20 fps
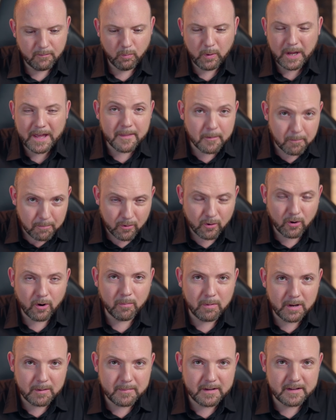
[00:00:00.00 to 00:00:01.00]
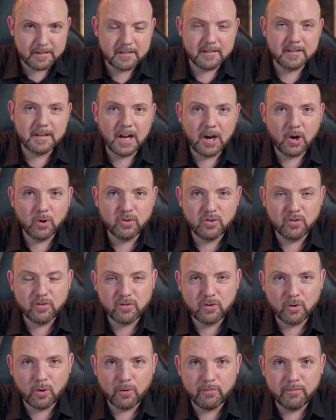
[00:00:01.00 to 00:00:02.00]
where the problem is and how to
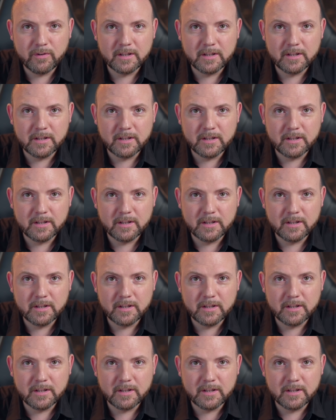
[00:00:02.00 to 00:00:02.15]
solve